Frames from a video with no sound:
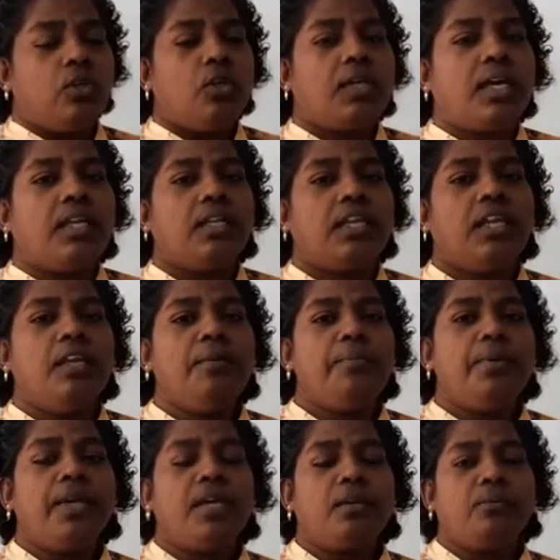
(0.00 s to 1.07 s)
You can
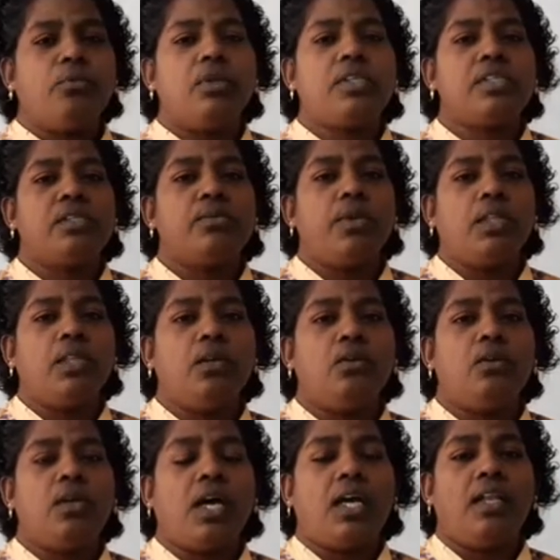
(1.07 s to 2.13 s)
keep your books with
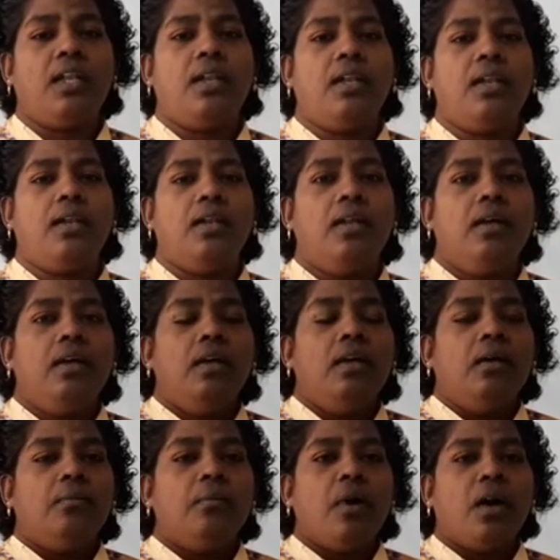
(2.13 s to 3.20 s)
you. I will
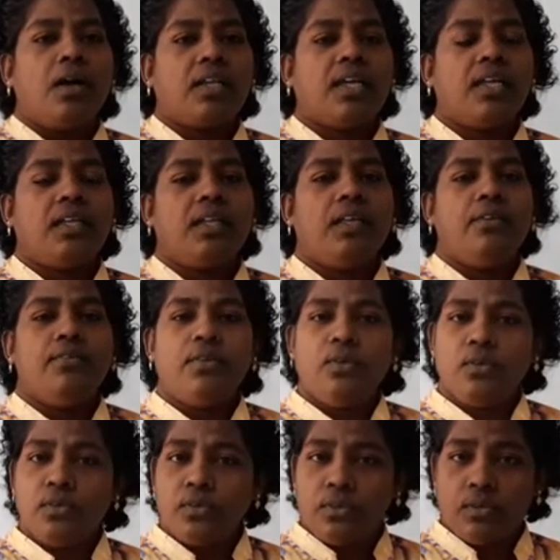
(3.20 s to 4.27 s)
mark and give
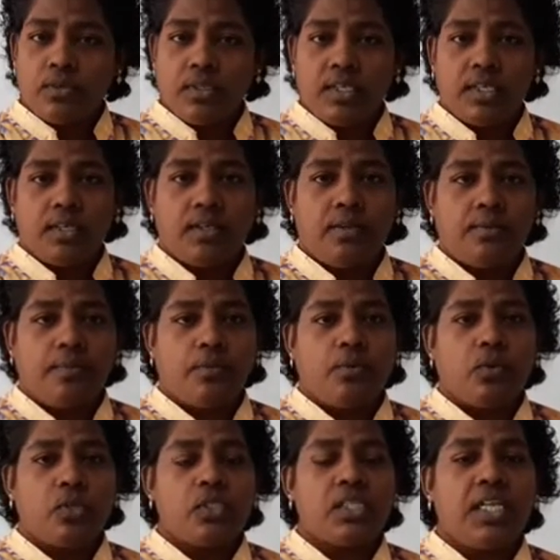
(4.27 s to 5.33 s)
you the
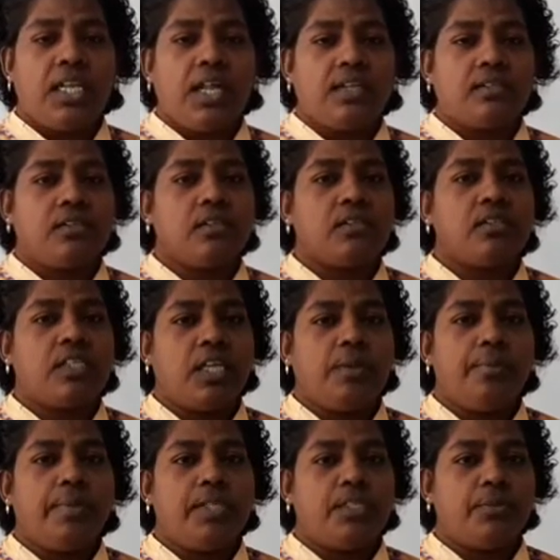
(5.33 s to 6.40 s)
question answers
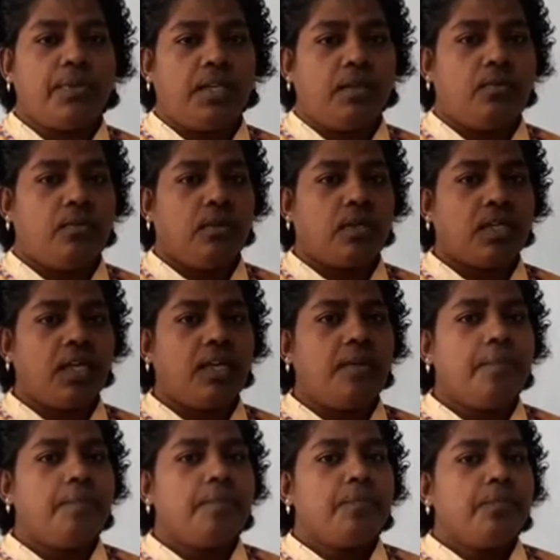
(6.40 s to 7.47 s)
in between.
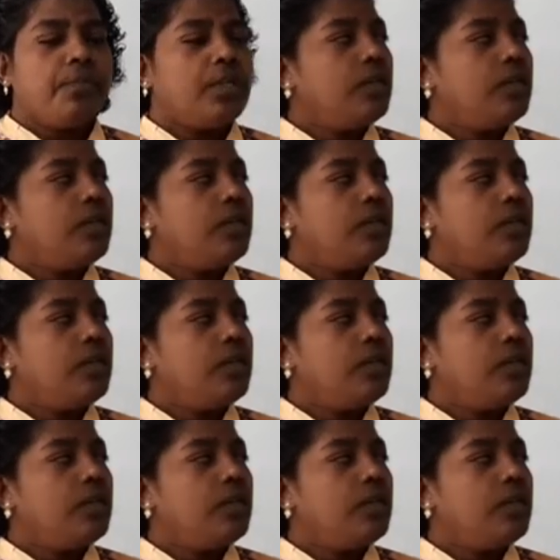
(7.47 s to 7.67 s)
Okay.